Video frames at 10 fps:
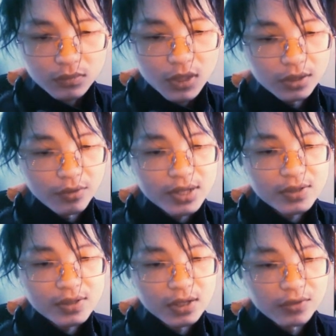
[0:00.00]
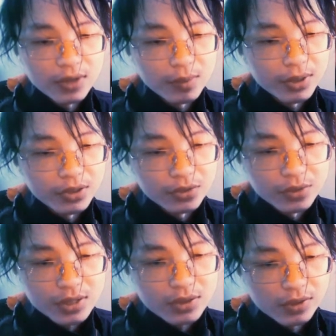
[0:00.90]
The rest of the stuff here I barely use,
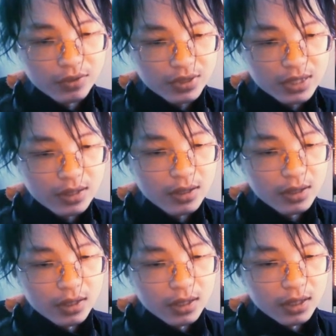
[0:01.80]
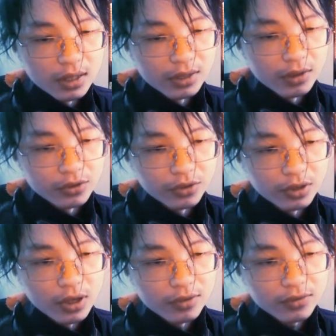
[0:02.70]
so you see they're all turned
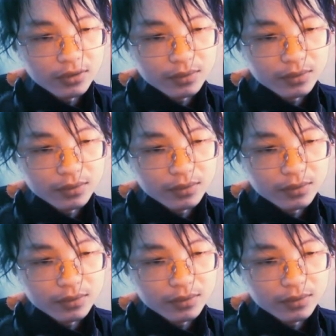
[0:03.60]
off.